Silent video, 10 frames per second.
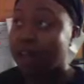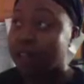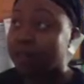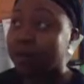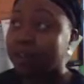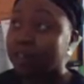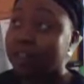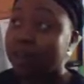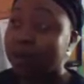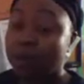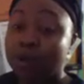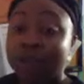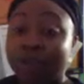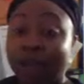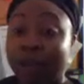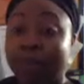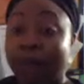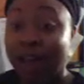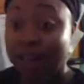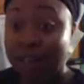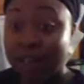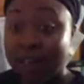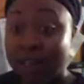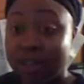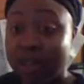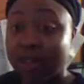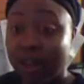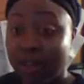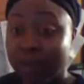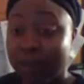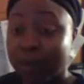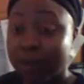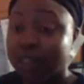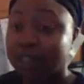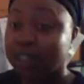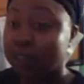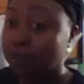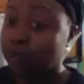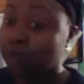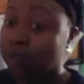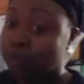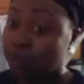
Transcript: Something that multiplied by another number to give you this